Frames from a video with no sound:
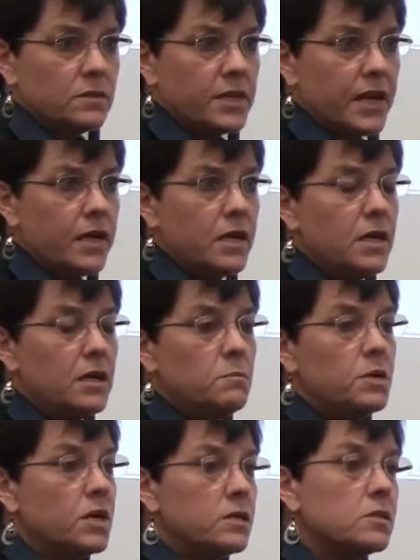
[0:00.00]
Okay?
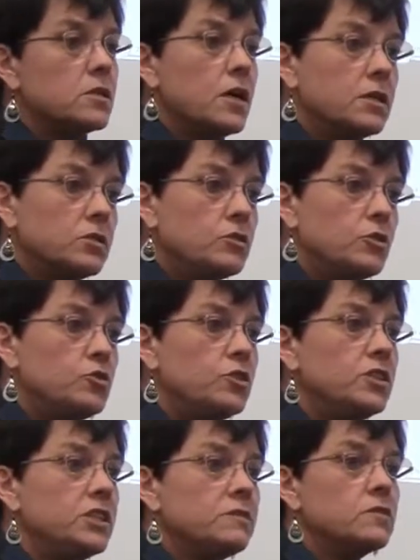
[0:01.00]
Because the Constitution
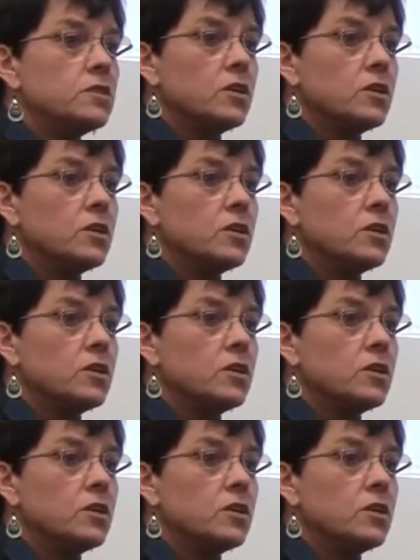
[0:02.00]
gives